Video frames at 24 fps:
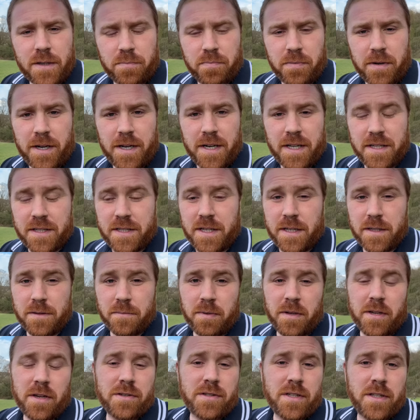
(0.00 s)
the breeding season
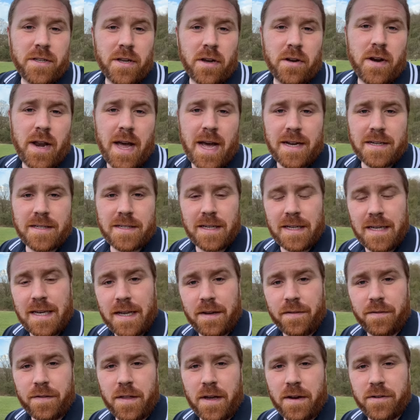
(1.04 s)
because they don't actually
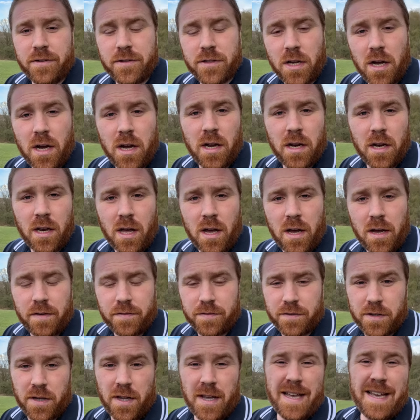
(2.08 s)
live their entire
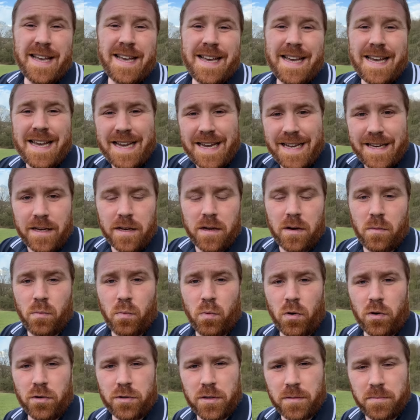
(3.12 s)
lives in a
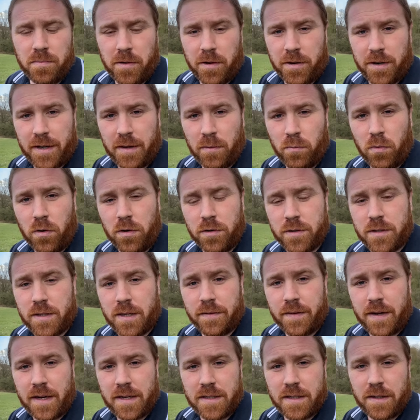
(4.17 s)
water body. Once
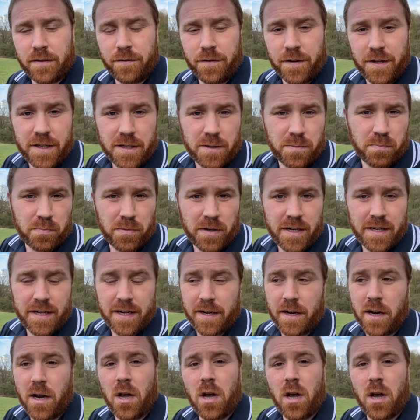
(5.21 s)
they've actually finished breeding,